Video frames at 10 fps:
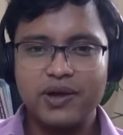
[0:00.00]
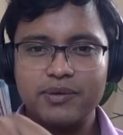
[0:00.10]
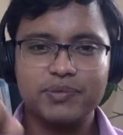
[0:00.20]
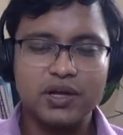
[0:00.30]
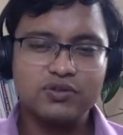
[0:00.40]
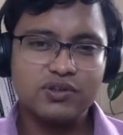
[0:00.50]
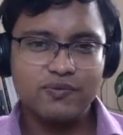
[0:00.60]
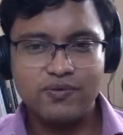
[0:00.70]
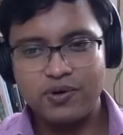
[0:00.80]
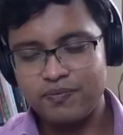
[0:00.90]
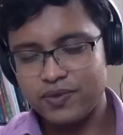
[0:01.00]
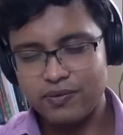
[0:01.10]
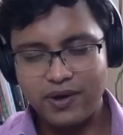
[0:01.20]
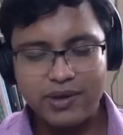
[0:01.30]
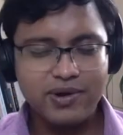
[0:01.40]

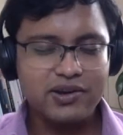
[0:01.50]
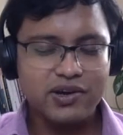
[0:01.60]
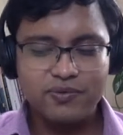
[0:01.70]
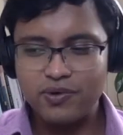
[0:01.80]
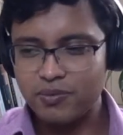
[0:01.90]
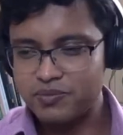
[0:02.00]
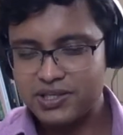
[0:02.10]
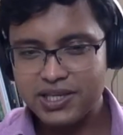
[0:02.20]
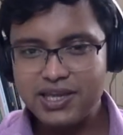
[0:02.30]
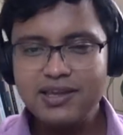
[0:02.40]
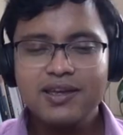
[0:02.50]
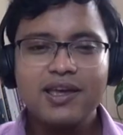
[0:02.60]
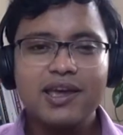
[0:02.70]
500 from C,